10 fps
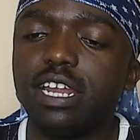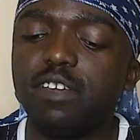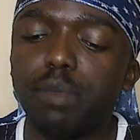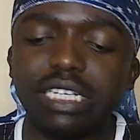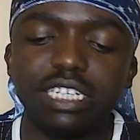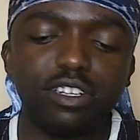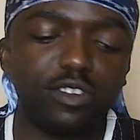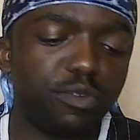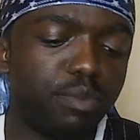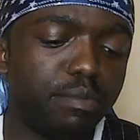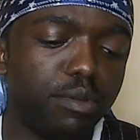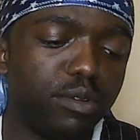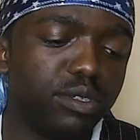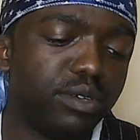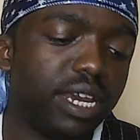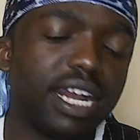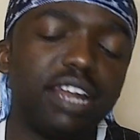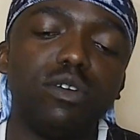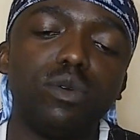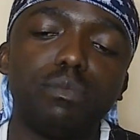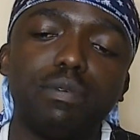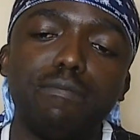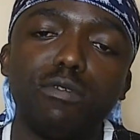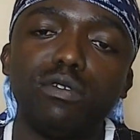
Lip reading: especially those people who drink, I know people